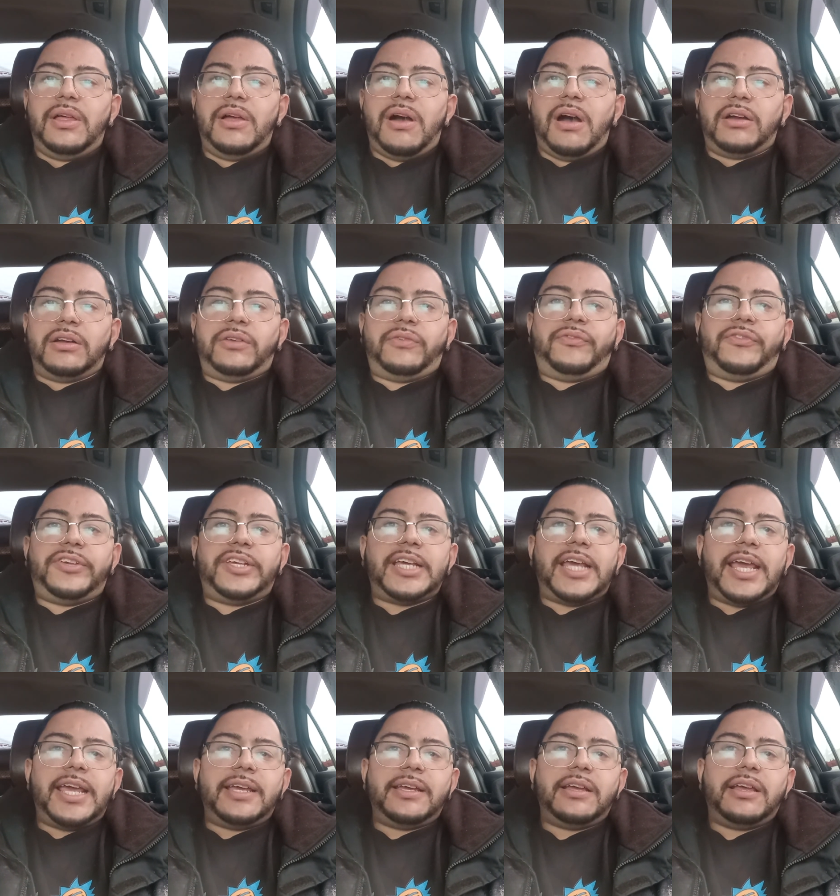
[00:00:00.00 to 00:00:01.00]
On the
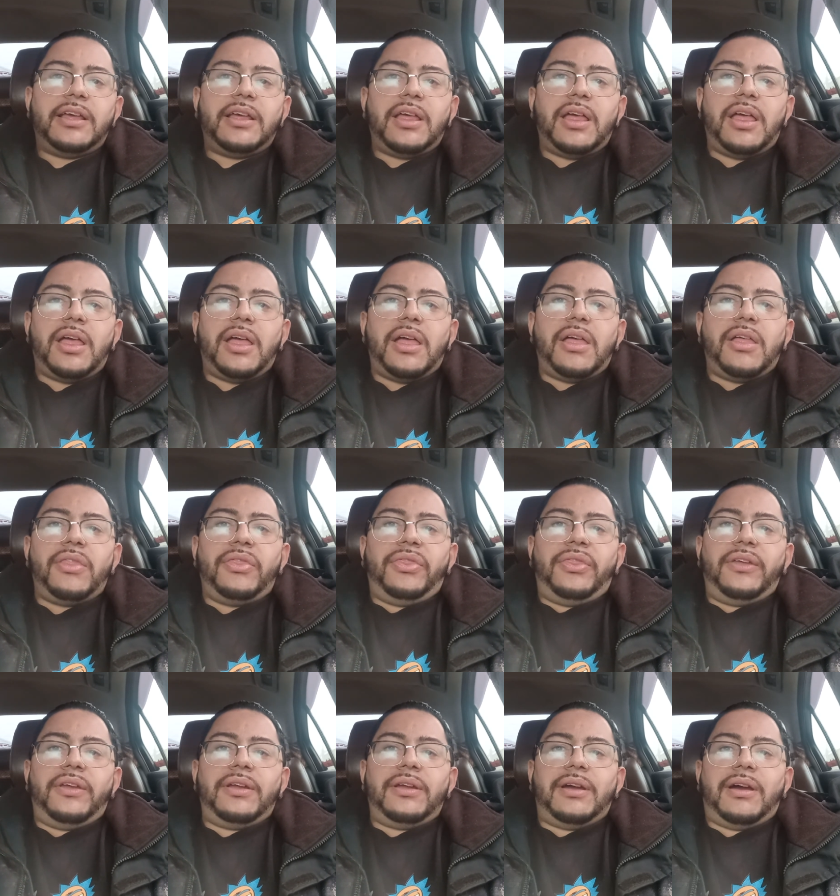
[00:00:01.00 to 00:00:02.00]
V8,
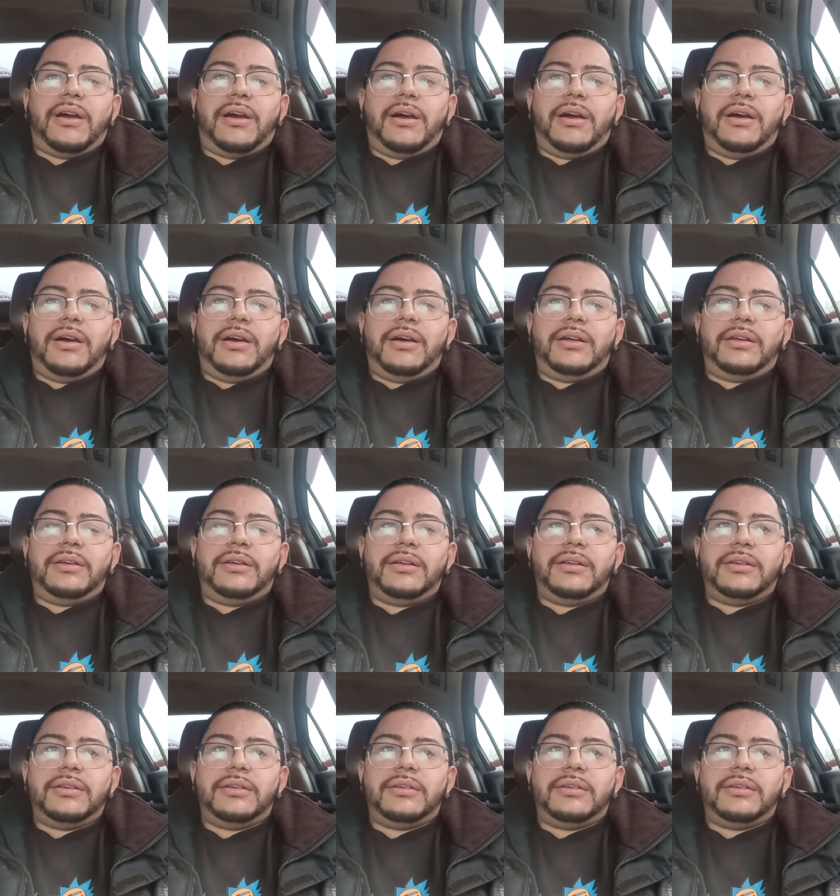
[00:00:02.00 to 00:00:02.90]
they're on,